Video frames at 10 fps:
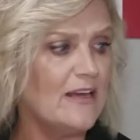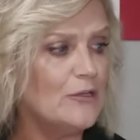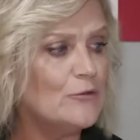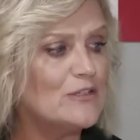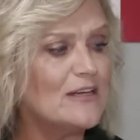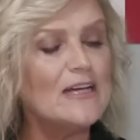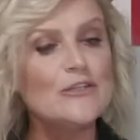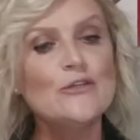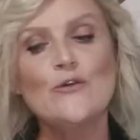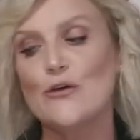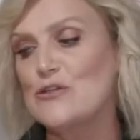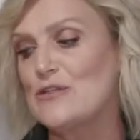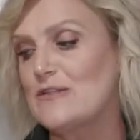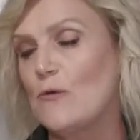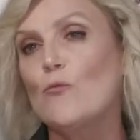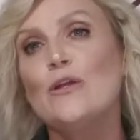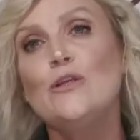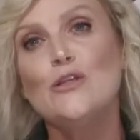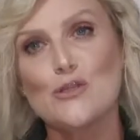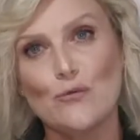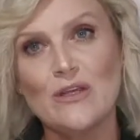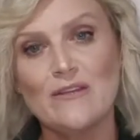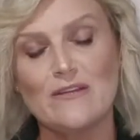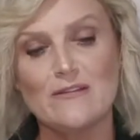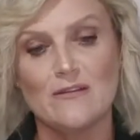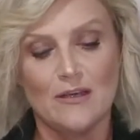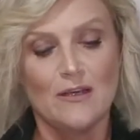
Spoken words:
And you'll start to notice that when you're doing this,